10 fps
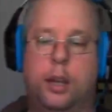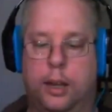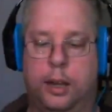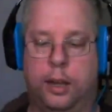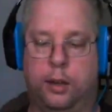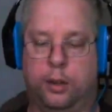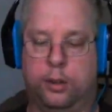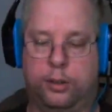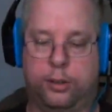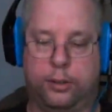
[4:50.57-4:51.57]

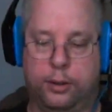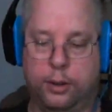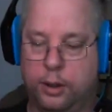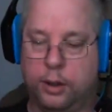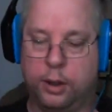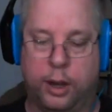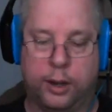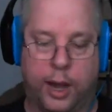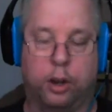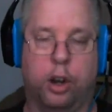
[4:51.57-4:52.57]
is
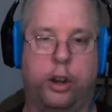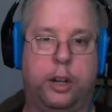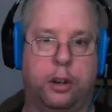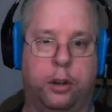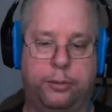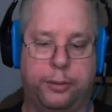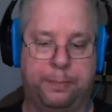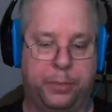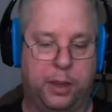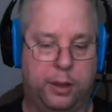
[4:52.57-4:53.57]
got a learning curve.
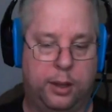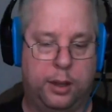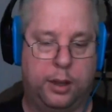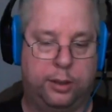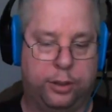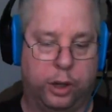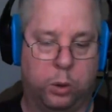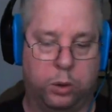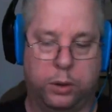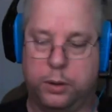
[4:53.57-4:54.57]

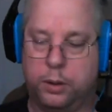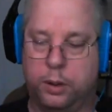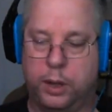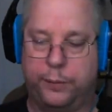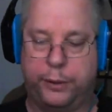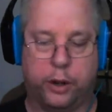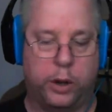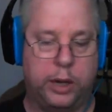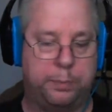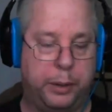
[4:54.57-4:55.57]
So if you're
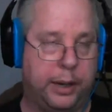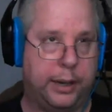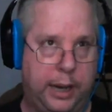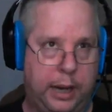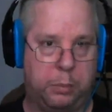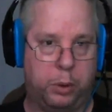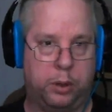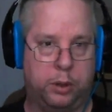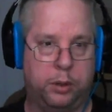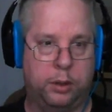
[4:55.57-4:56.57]
going to pick a
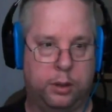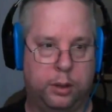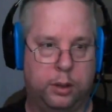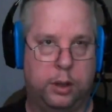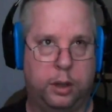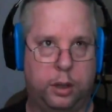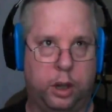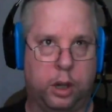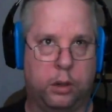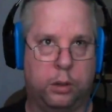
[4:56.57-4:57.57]
camera, you
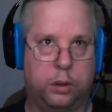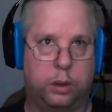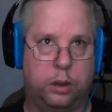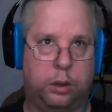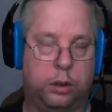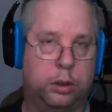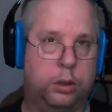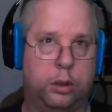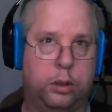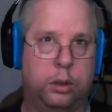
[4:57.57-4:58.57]
know,
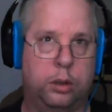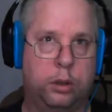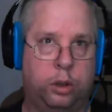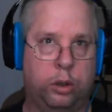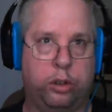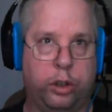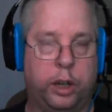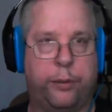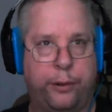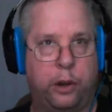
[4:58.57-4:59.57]
usually
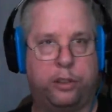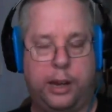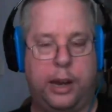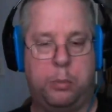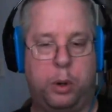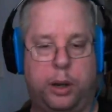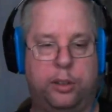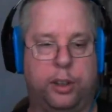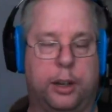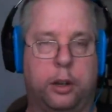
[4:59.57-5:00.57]
your first camera
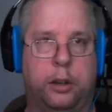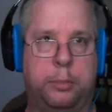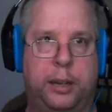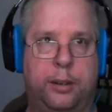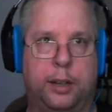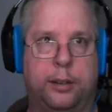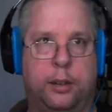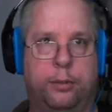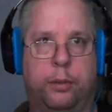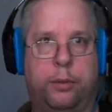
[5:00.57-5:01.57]
isn't going to be
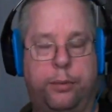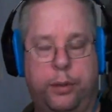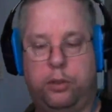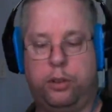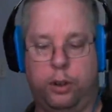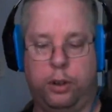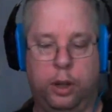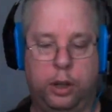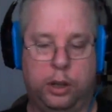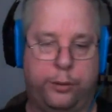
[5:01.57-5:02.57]
indicative of the future.
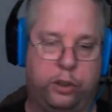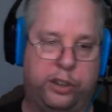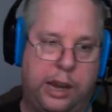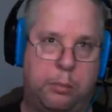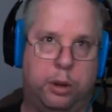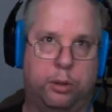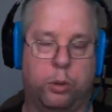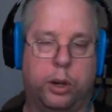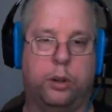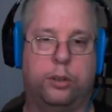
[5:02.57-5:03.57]
Your first camera is one of those